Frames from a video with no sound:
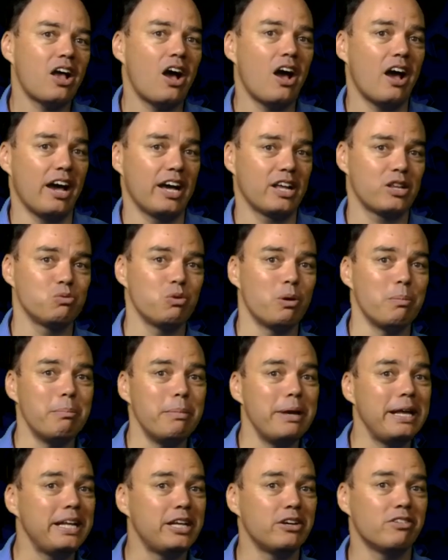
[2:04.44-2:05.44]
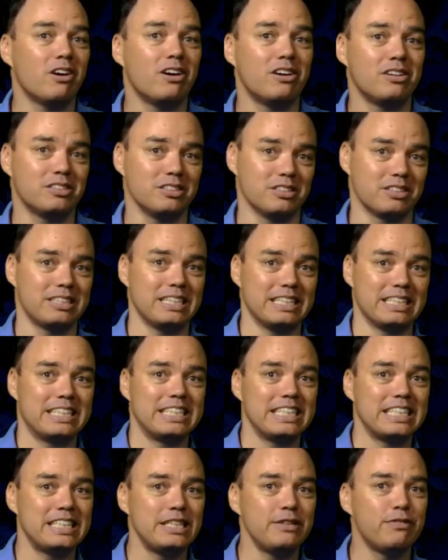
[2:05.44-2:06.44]
highest were meteorologists at
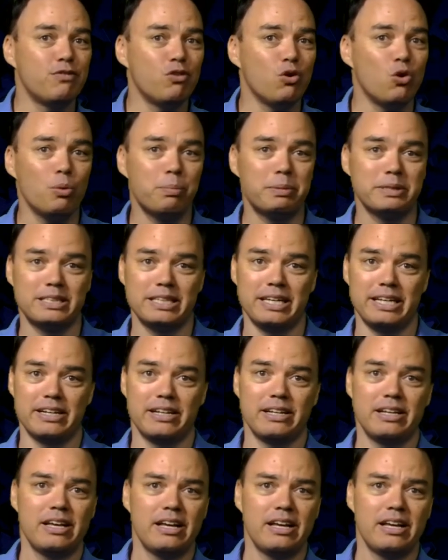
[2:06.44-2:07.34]
64%,